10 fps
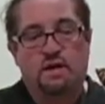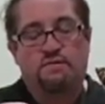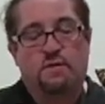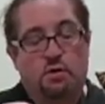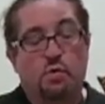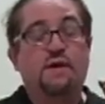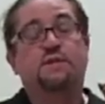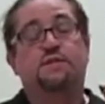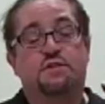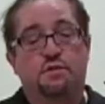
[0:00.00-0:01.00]
if you're going
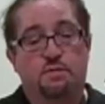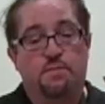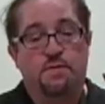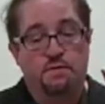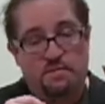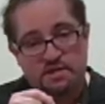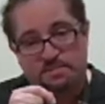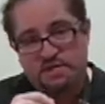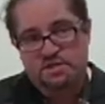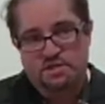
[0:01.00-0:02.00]
to scoop, you must
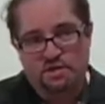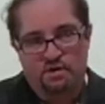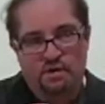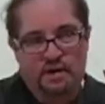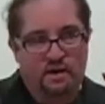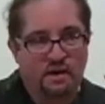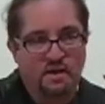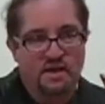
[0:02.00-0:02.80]
be slurring